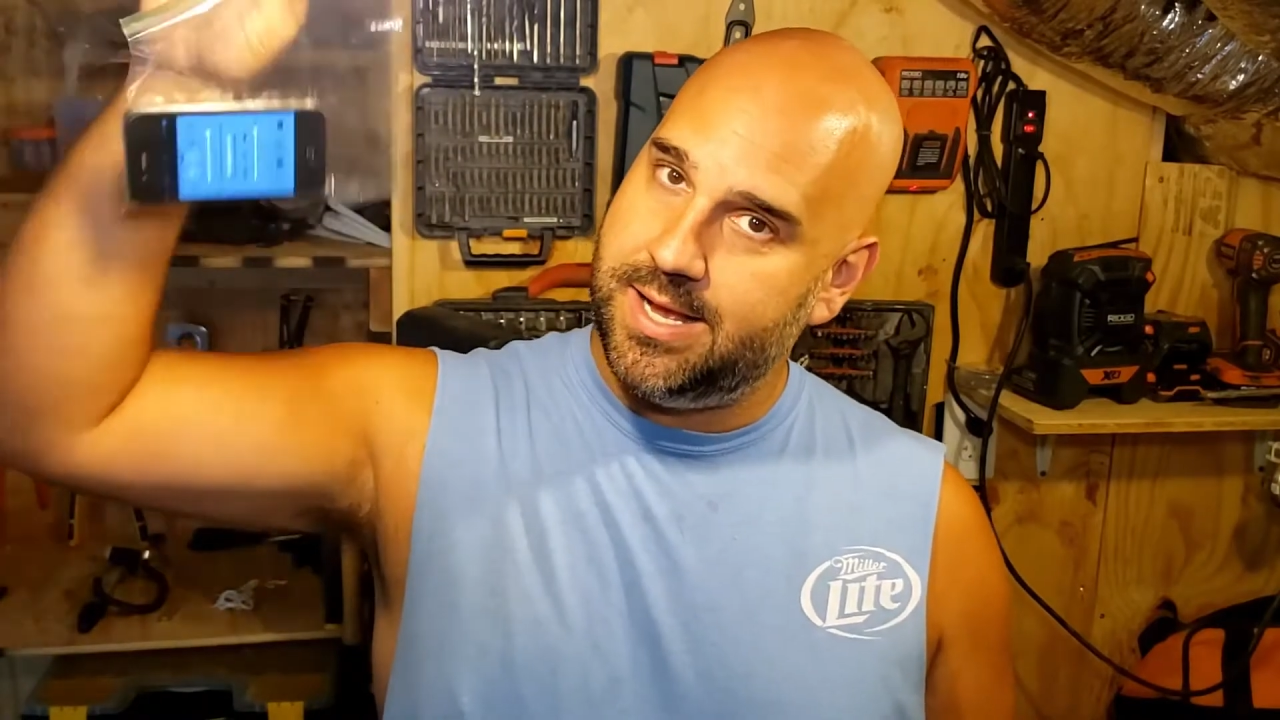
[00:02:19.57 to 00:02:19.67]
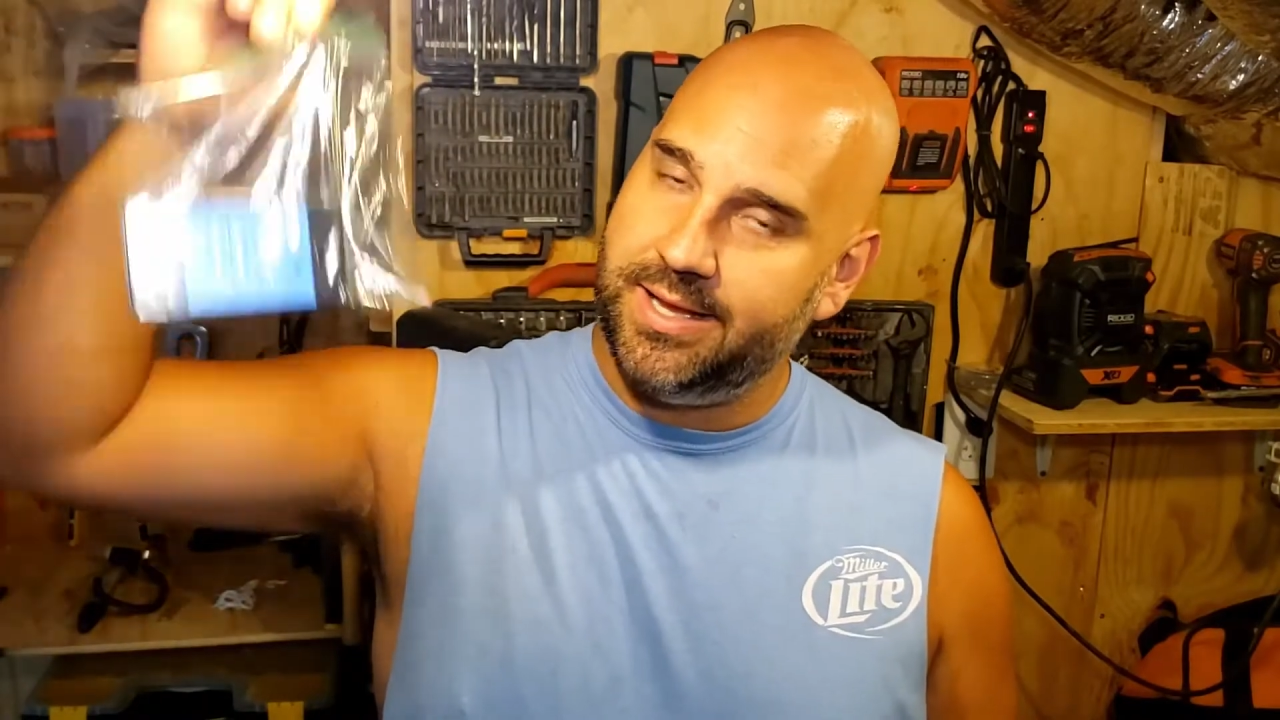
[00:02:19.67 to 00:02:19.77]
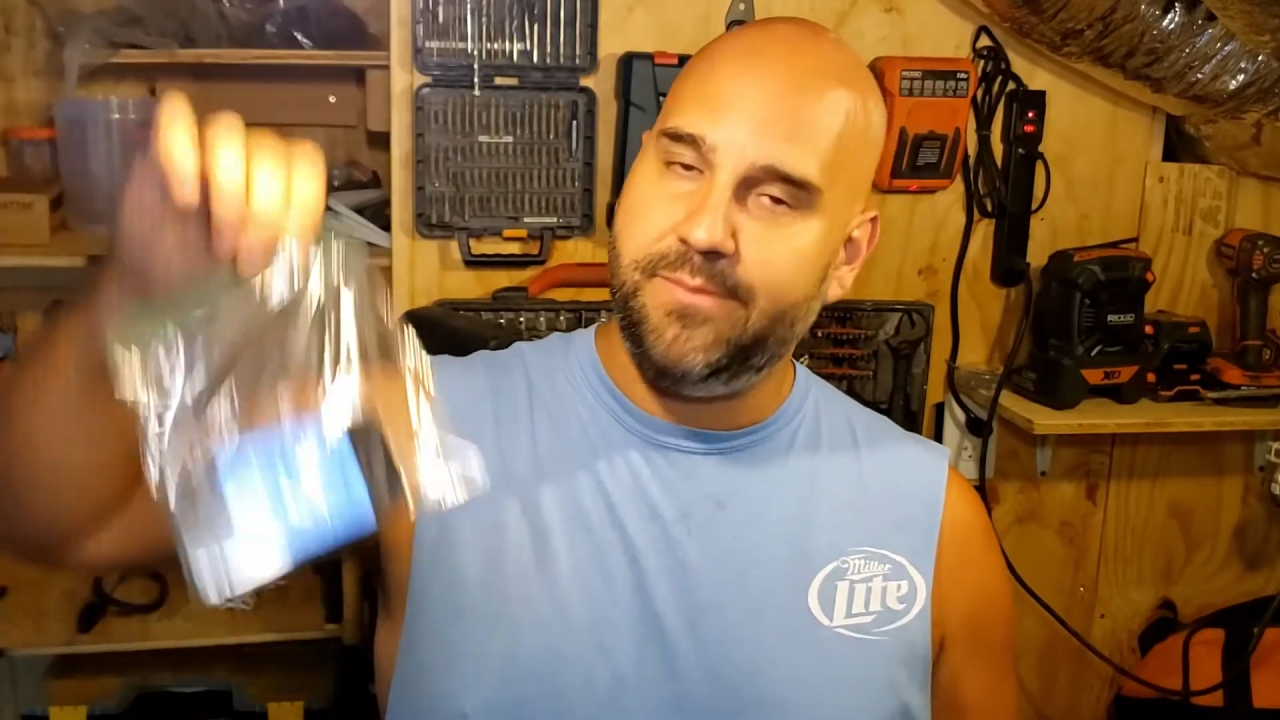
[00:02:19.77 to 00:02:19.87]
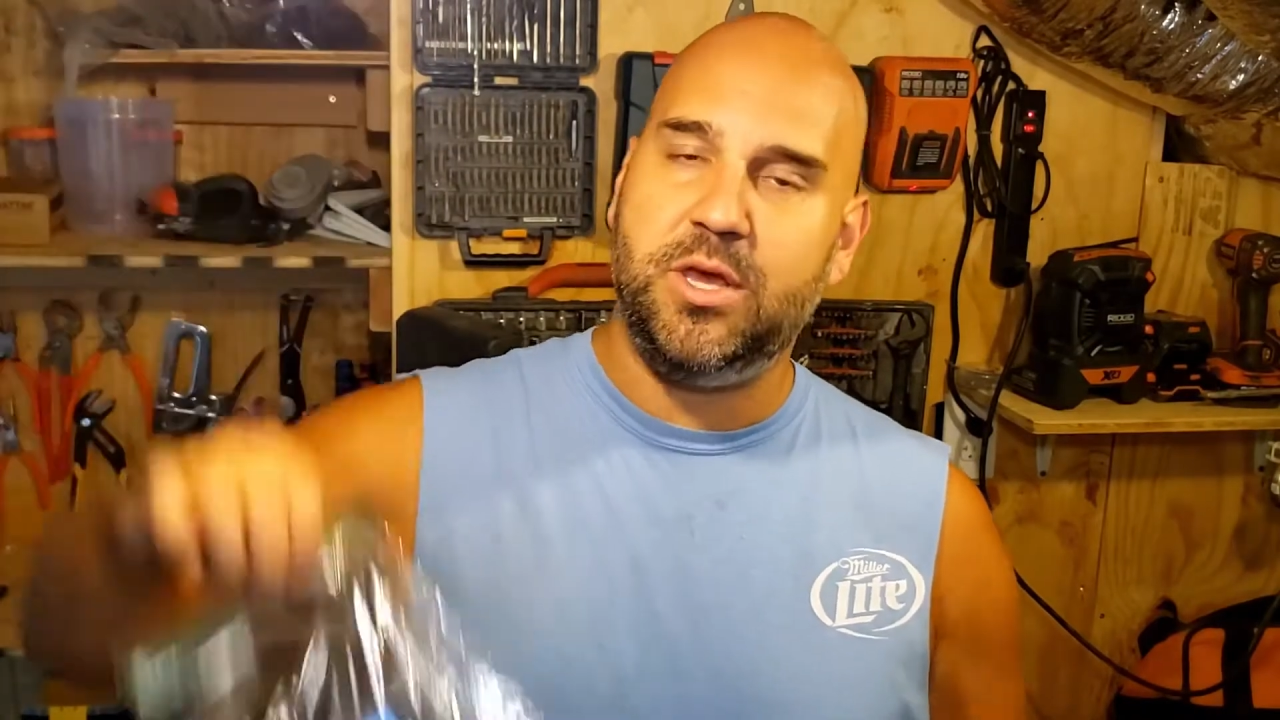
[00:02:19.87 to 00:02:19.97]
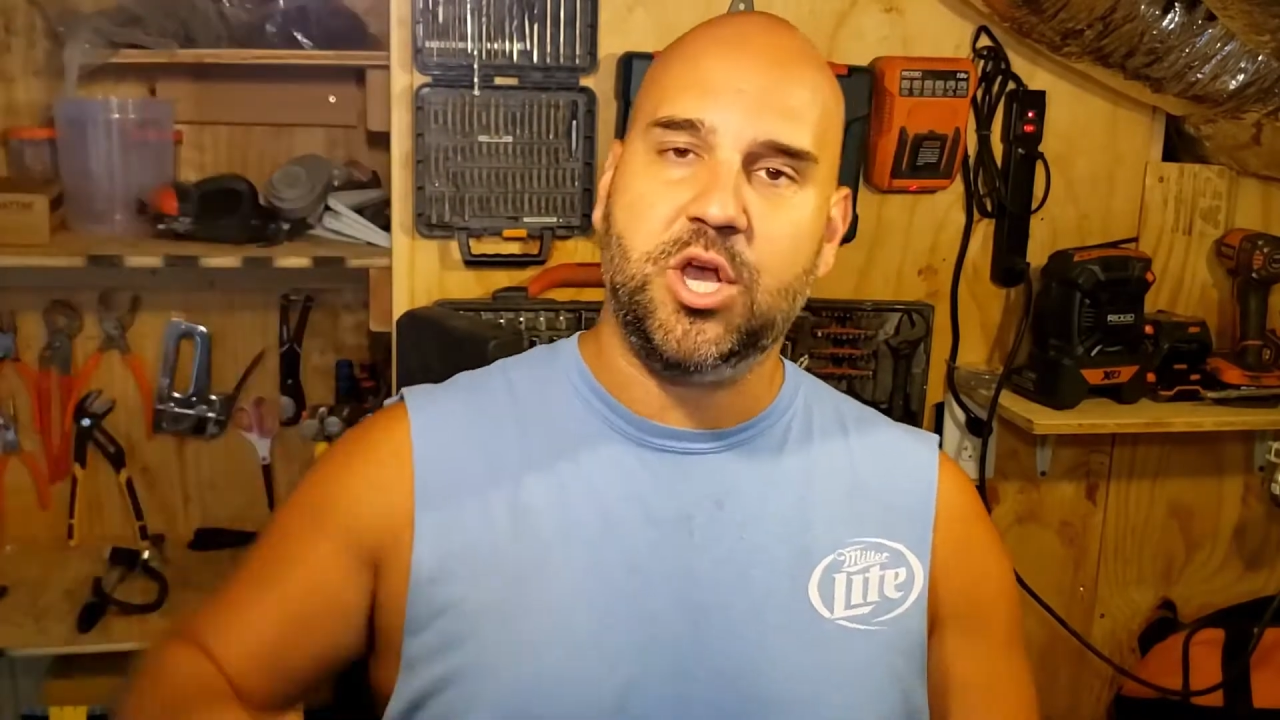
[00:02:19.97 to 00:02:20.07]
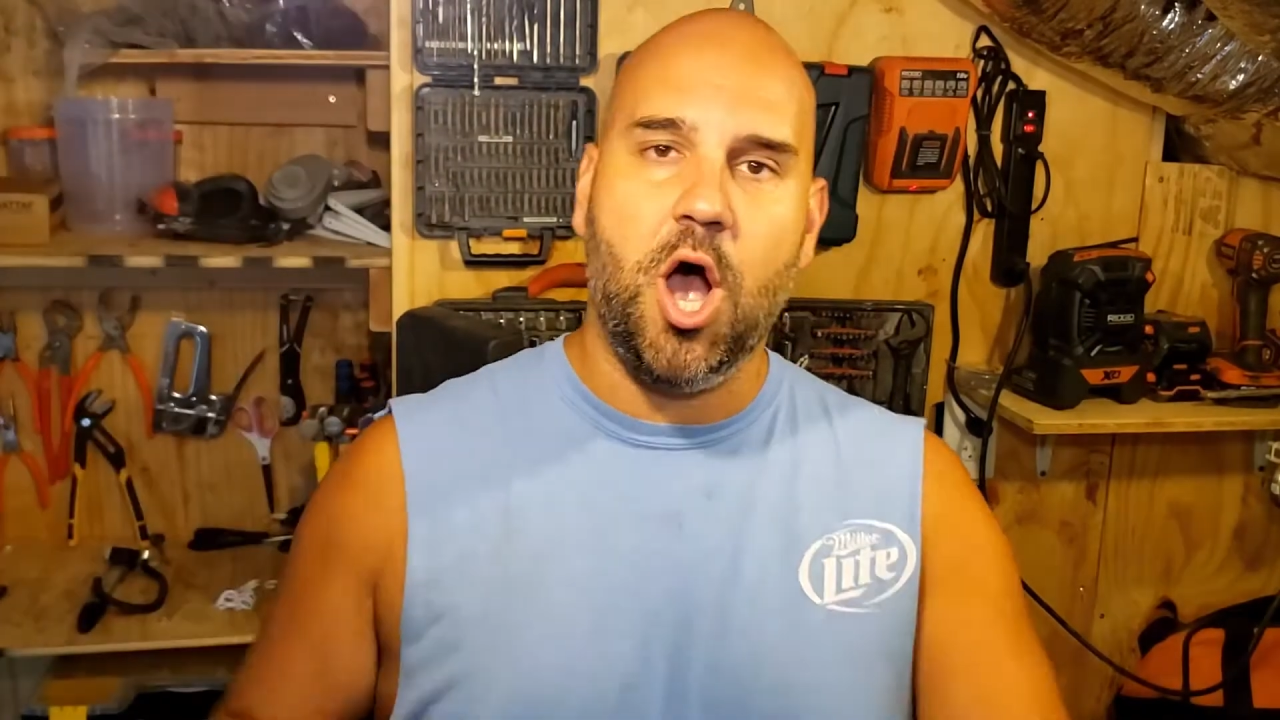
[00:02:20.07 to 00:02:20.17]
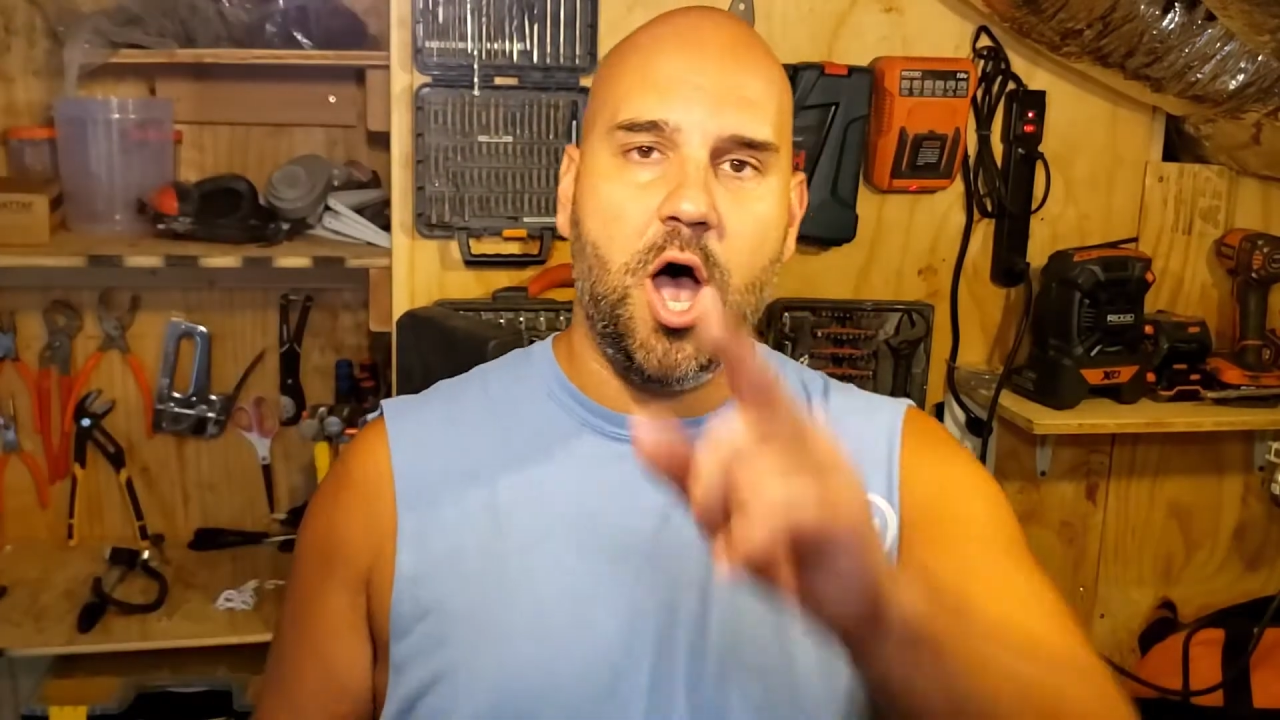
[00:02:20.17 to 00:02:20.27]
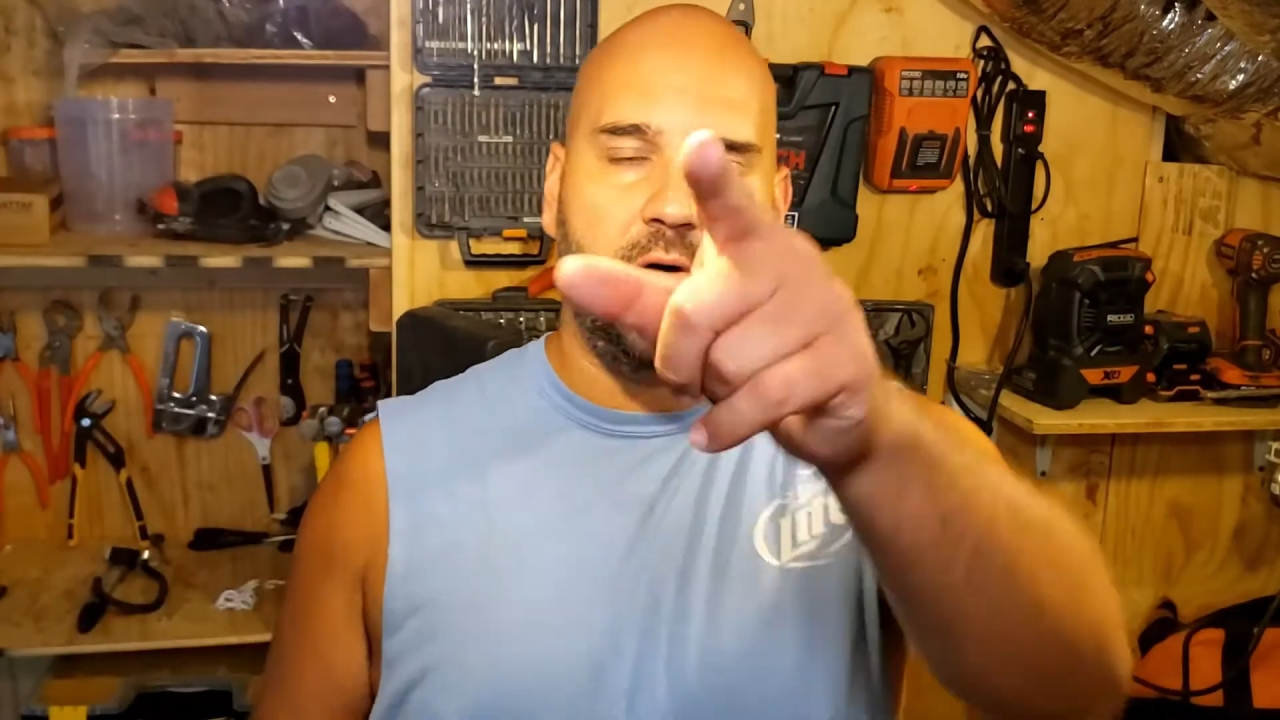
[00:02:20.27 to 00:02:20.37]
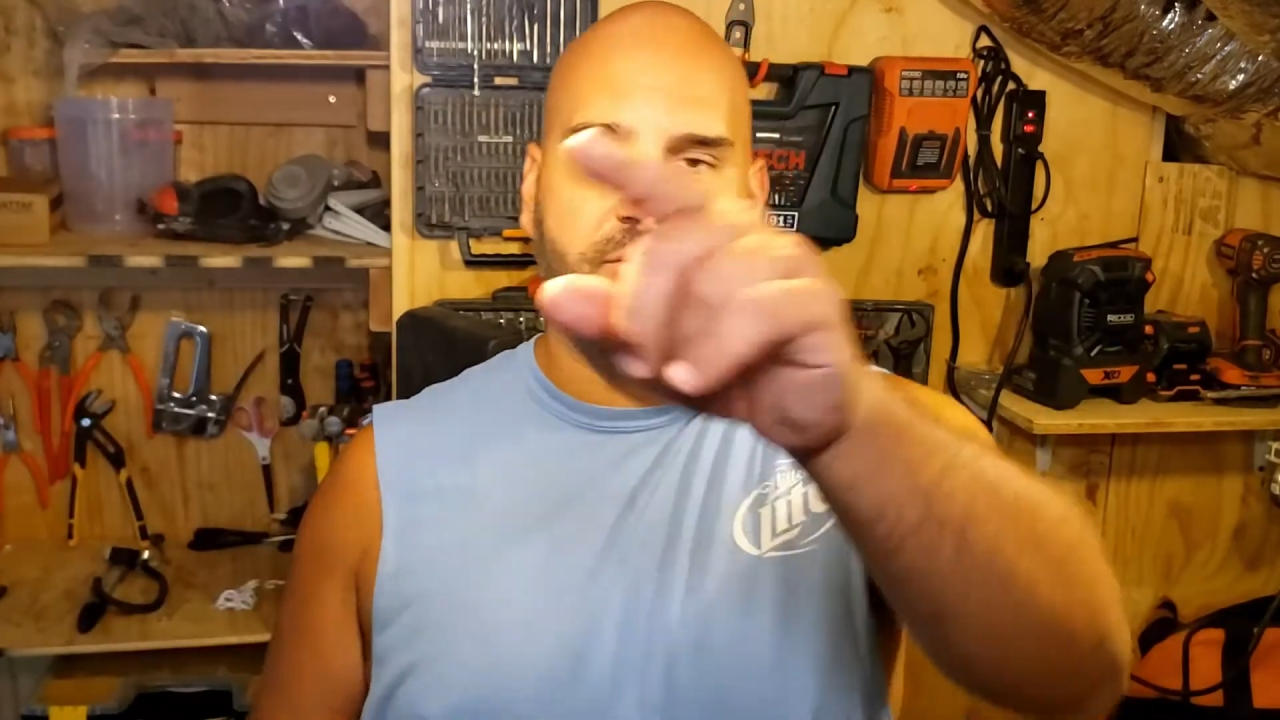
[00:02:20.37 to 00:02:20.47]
Give me a call